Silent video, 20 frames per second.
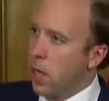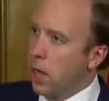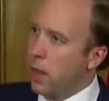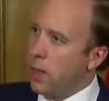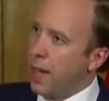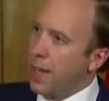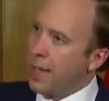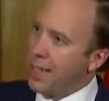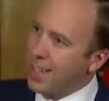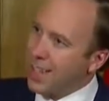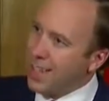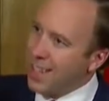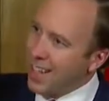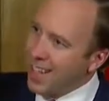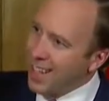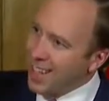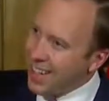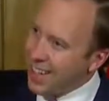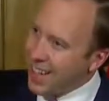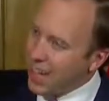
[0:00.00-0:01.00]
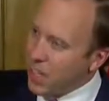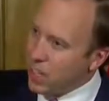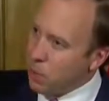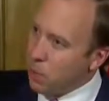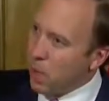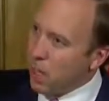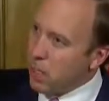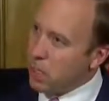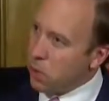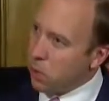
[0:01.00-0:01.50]
That
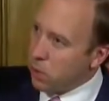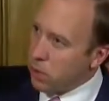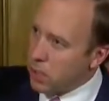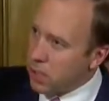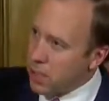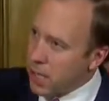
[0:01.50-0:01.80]
is based on